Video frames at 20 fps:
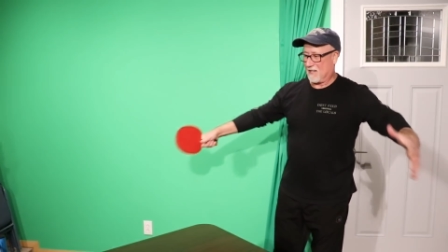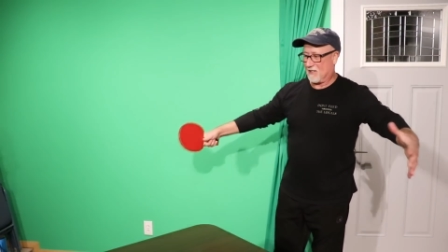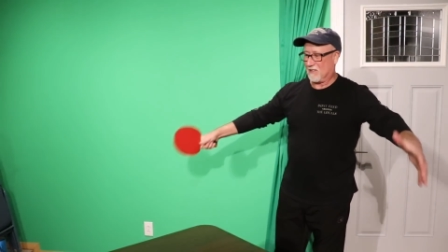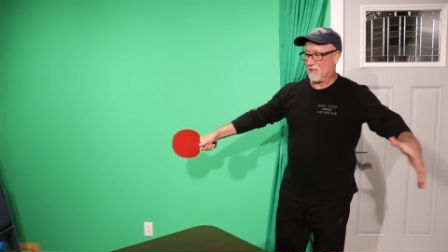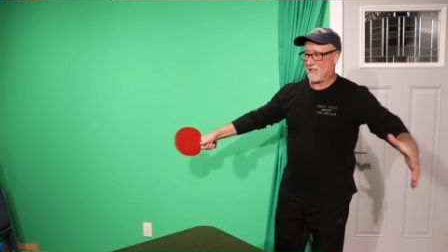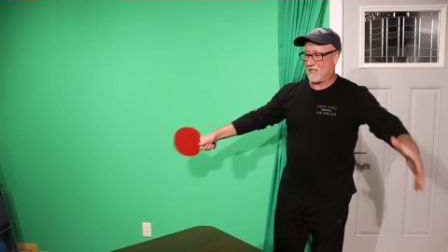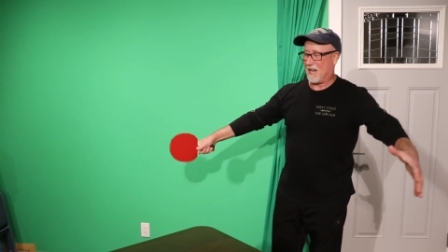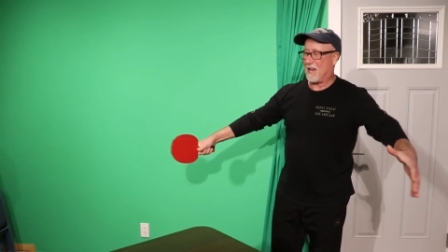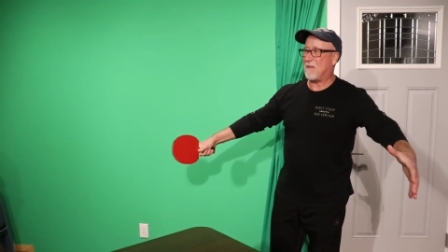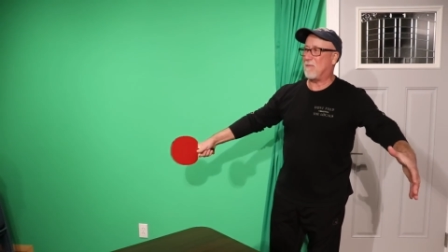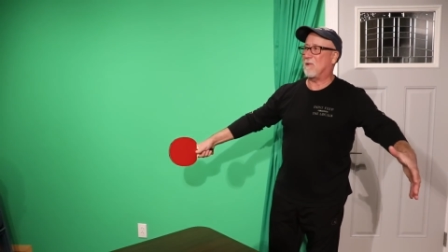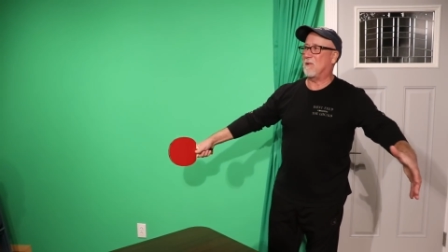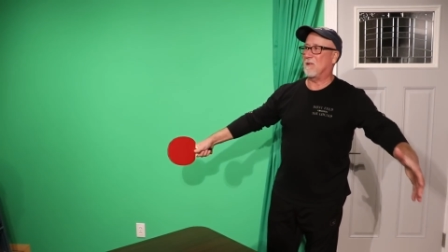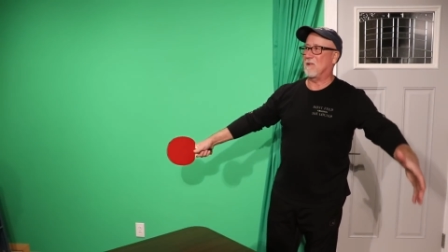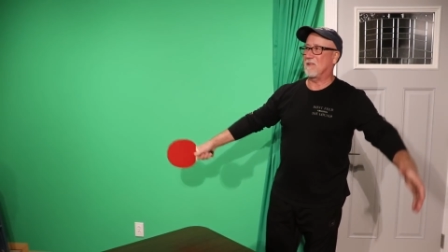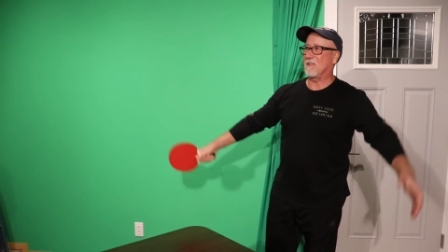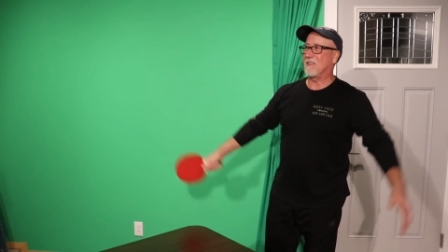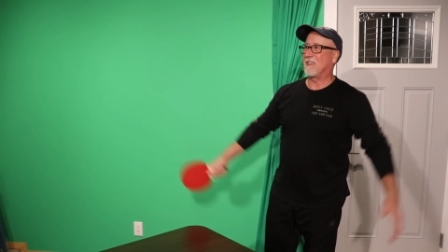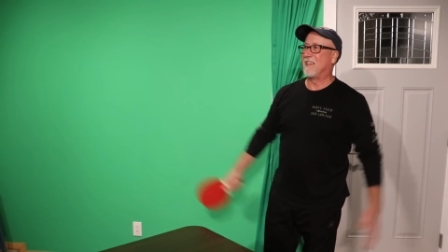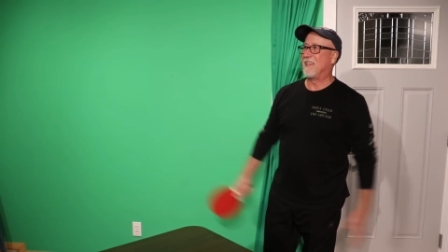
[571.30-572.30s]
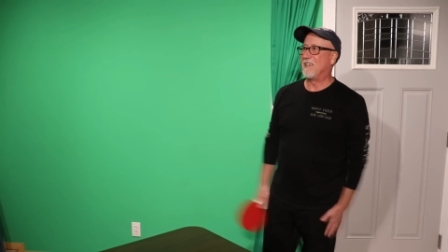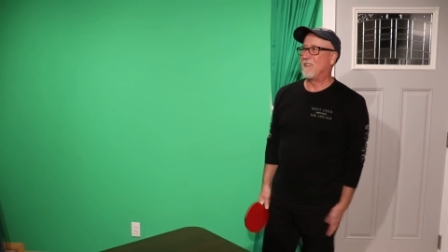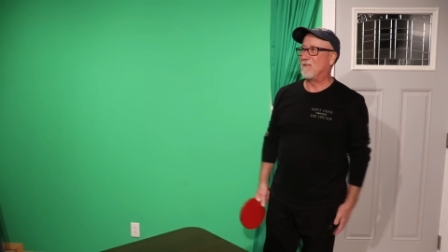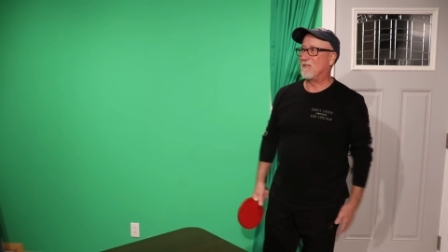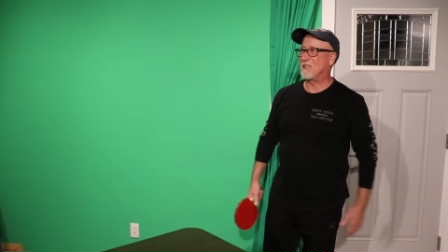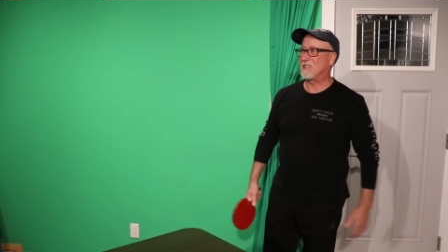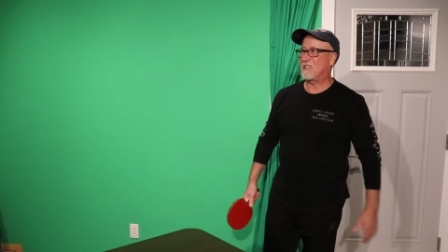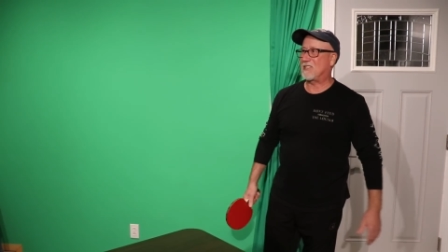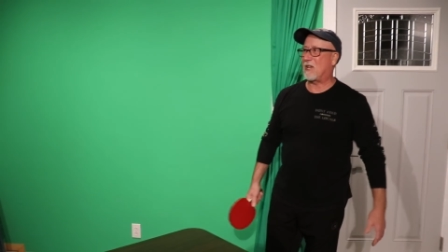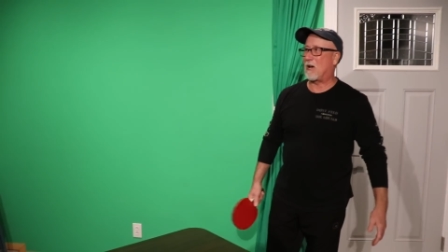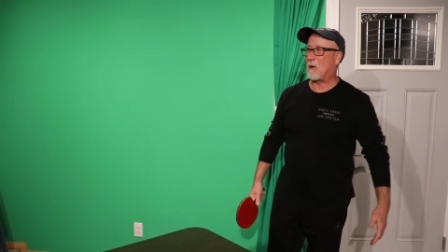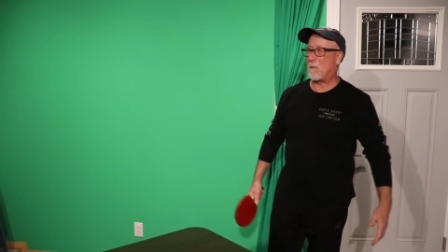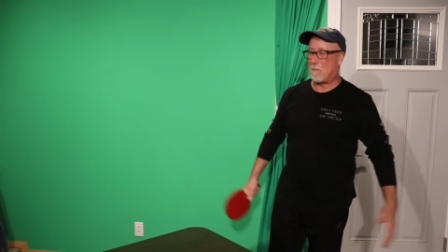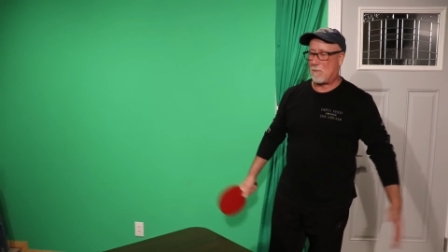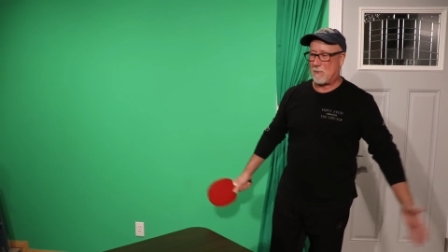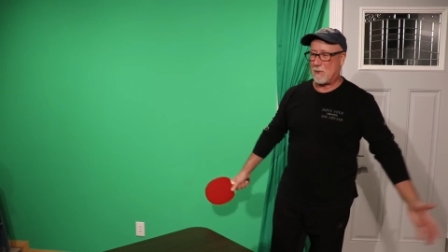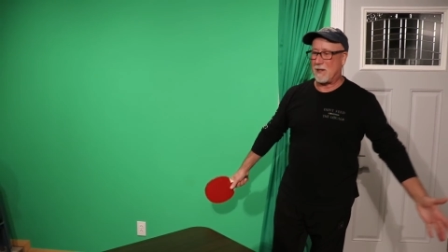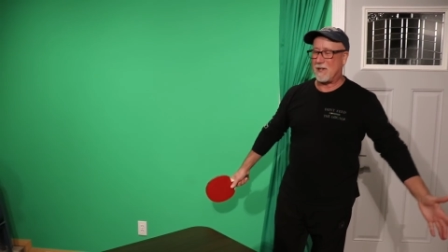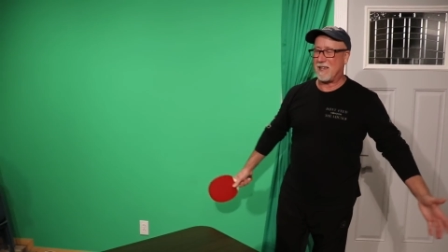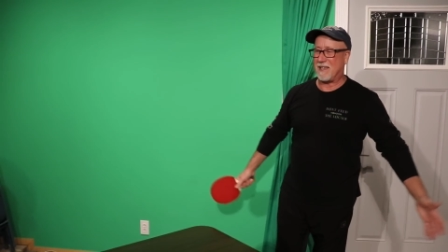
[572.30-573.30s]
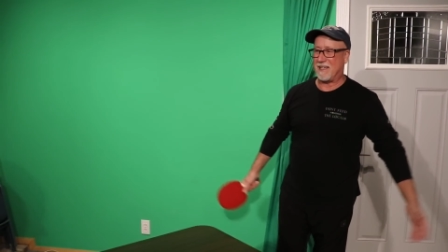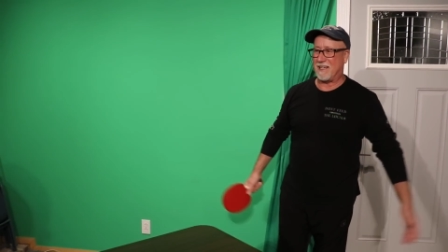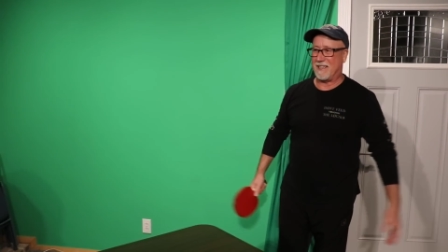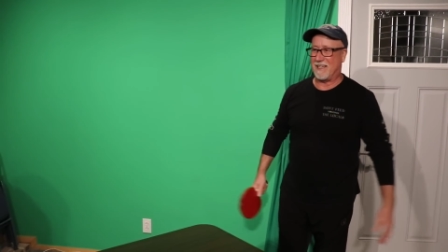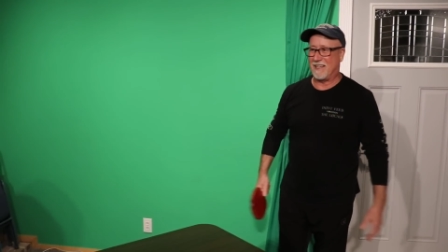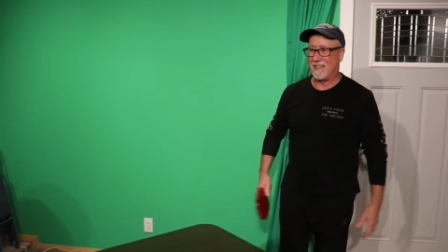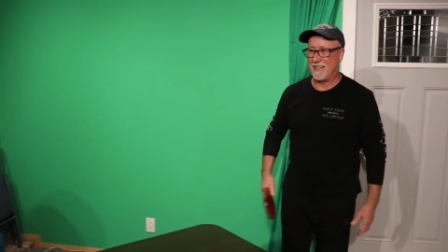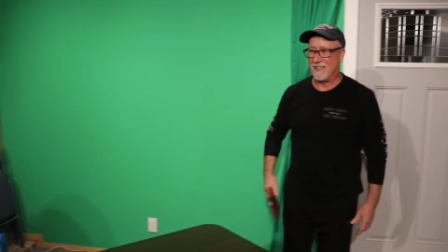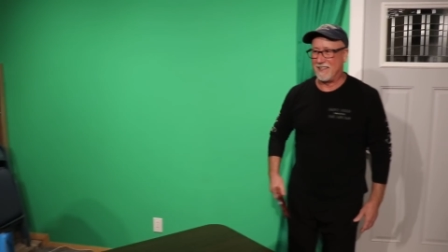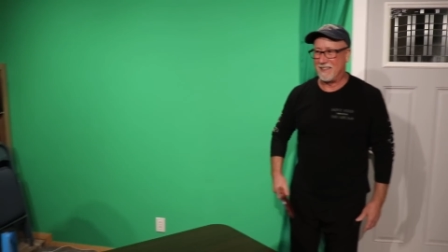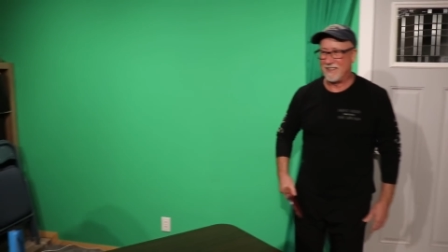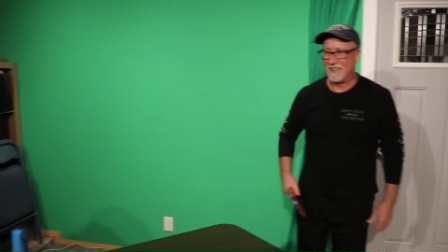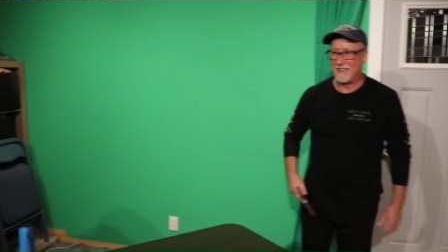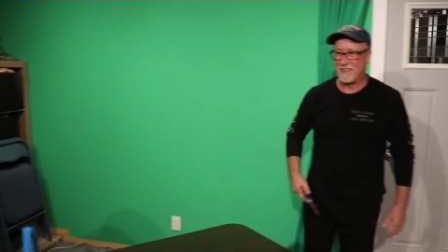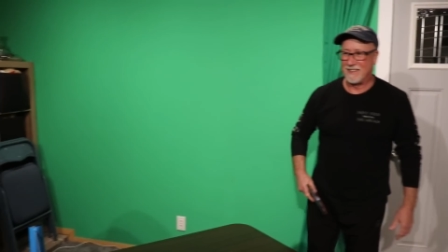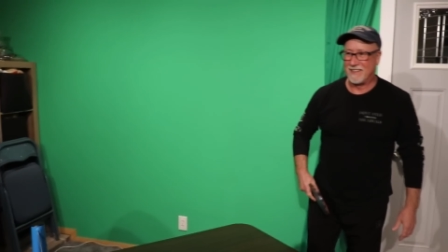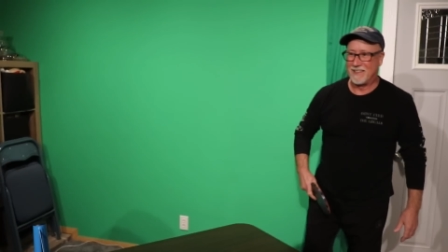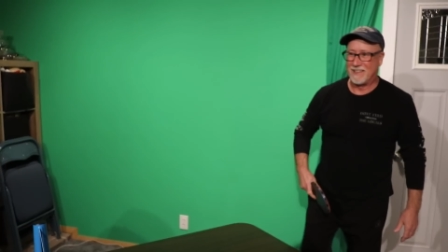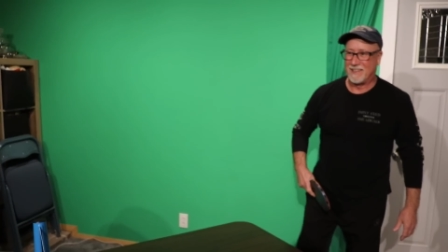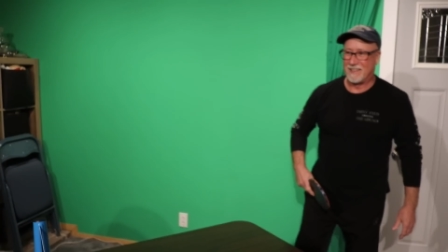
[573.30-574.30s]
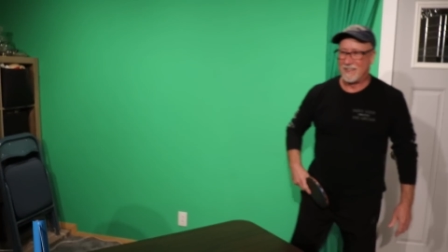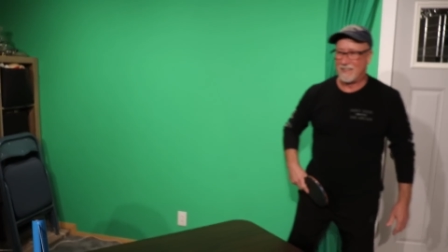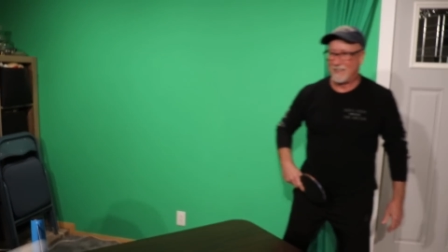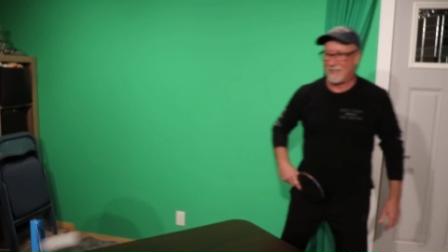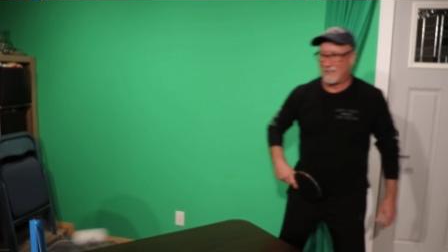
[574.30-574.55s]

other table is so I, big. I like this.